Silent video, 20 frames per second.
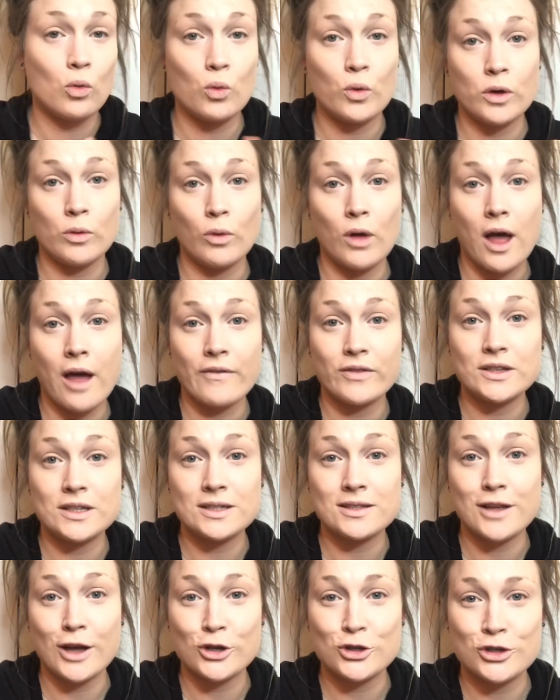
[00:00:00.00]
we will have a
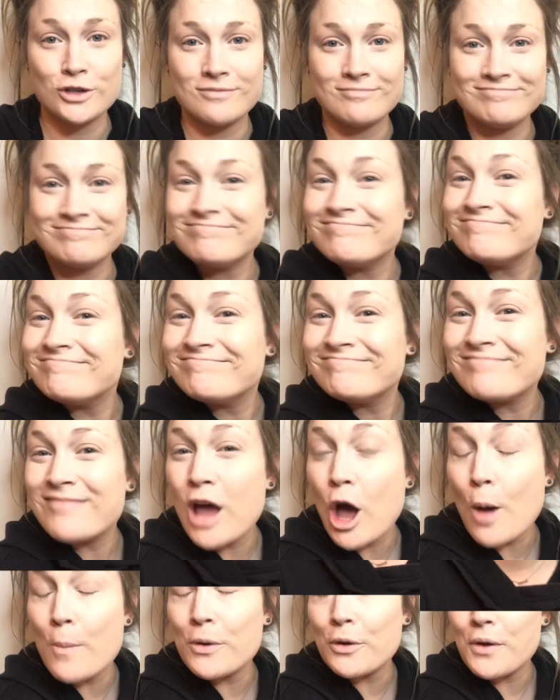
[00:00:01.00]
discussion.
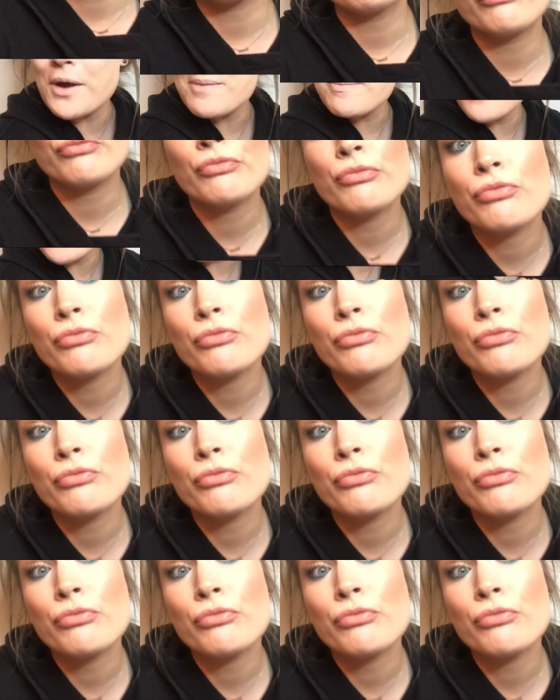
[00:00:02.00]
I'll be right back.